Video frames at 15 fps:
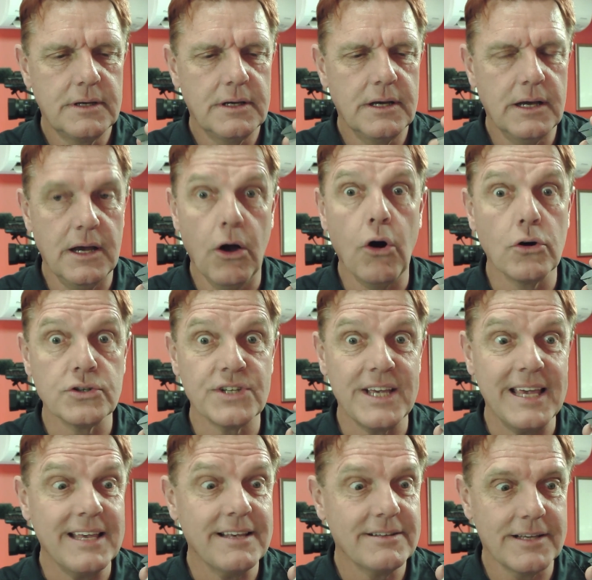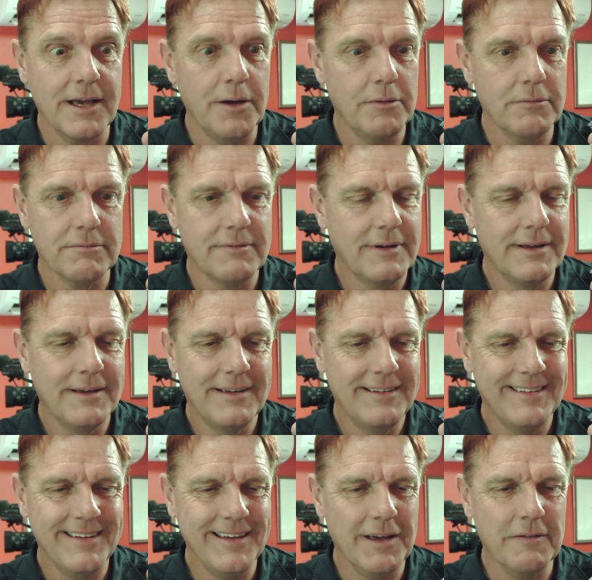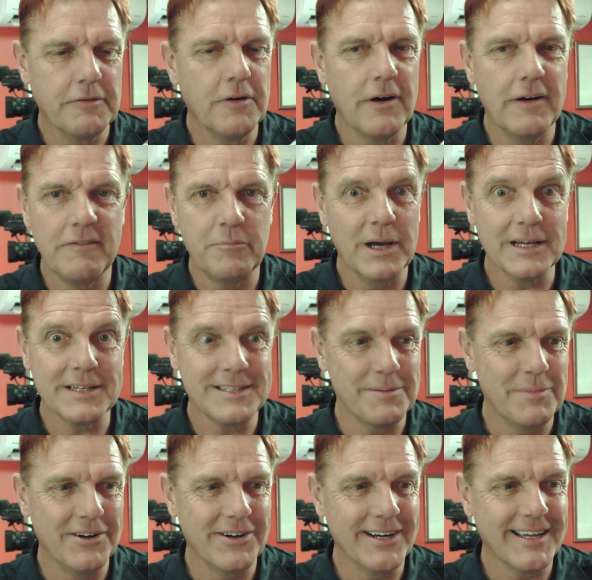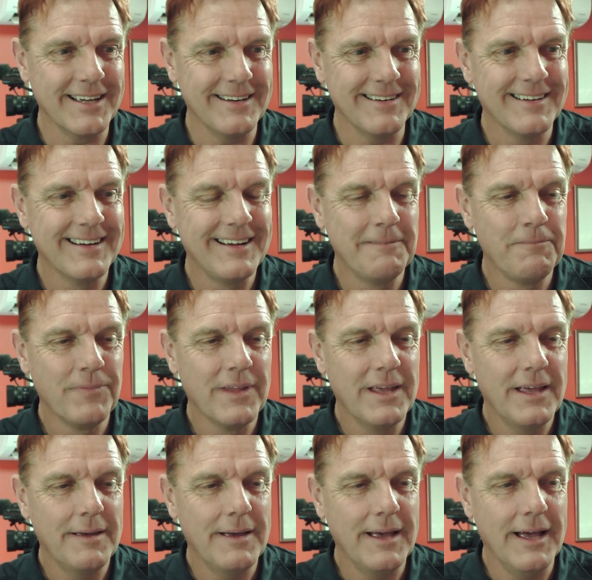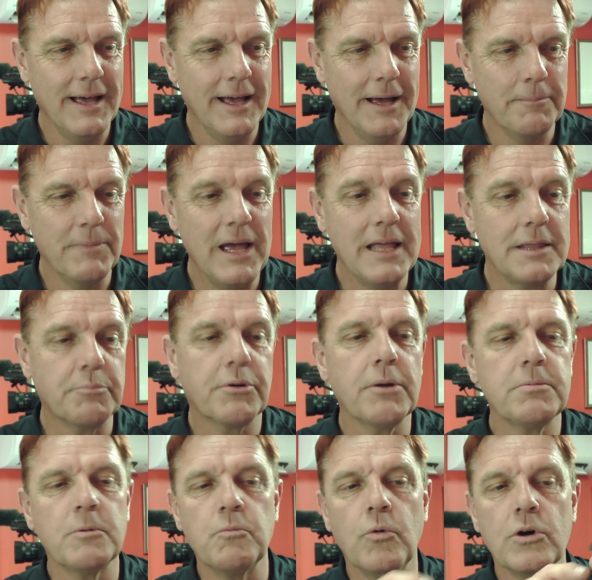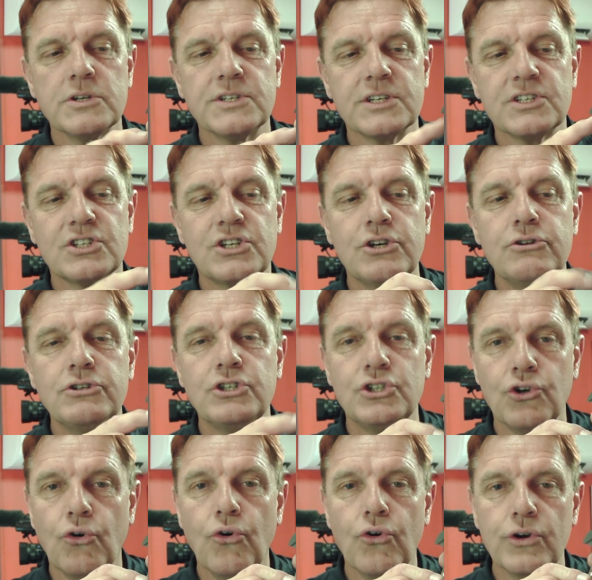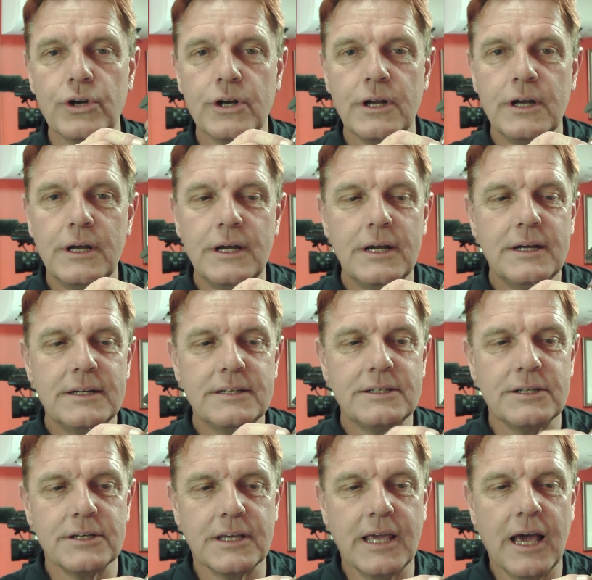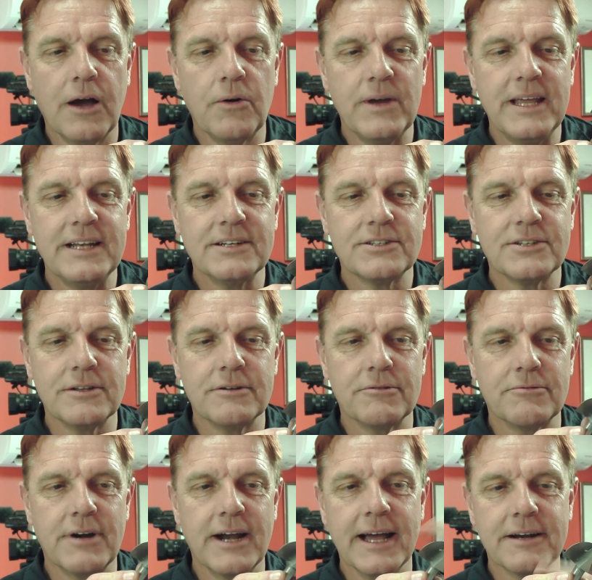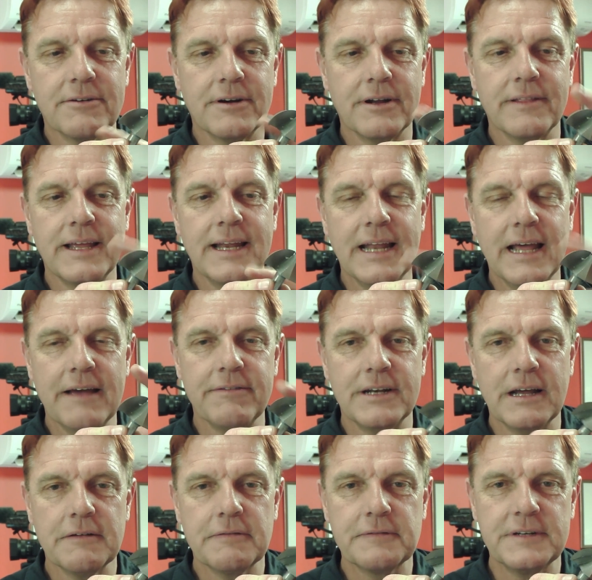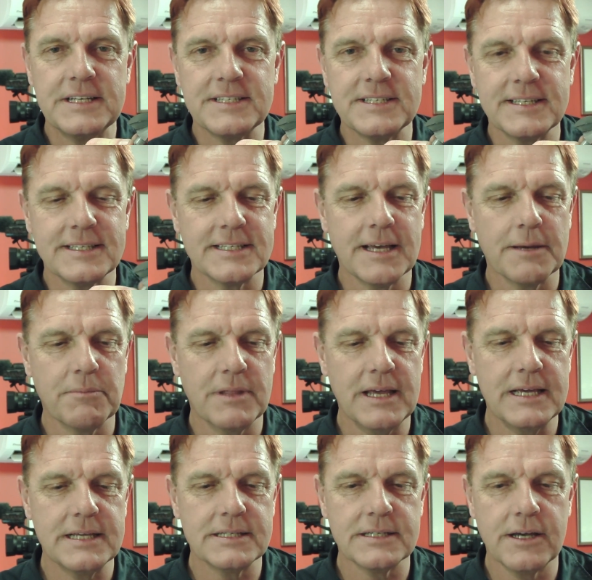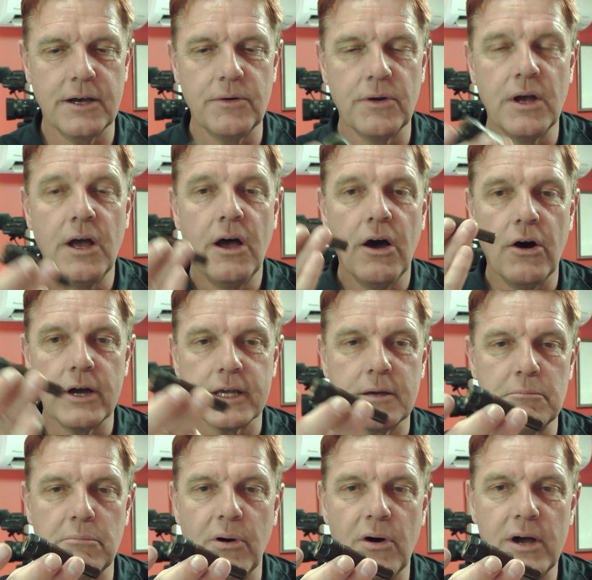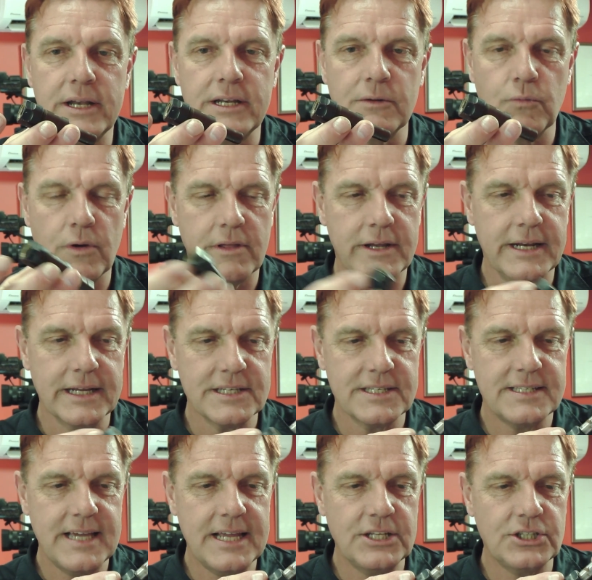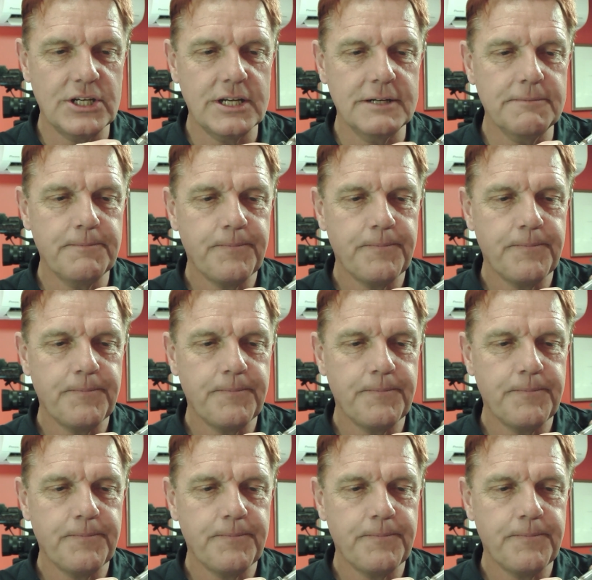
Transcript: Aussie, so you know, $5 American. And the problem was it's too short to go into the router and then have enough distance up there, so I combined it with an extension.